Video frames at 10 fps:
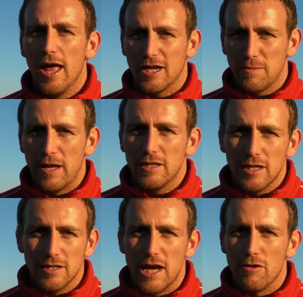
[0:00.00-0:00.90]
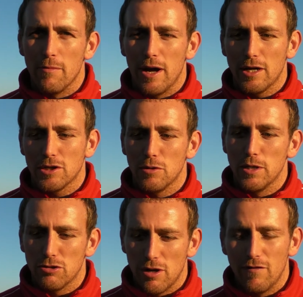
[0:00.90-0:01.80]
expenses there and back so
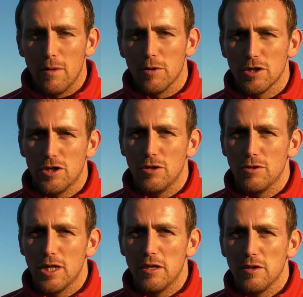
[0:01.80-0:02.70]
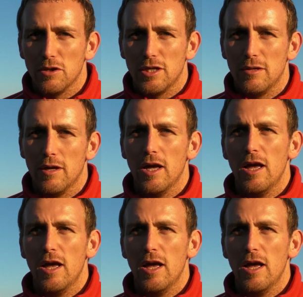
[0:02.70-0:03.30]
we travel up on a Tuesday Thursday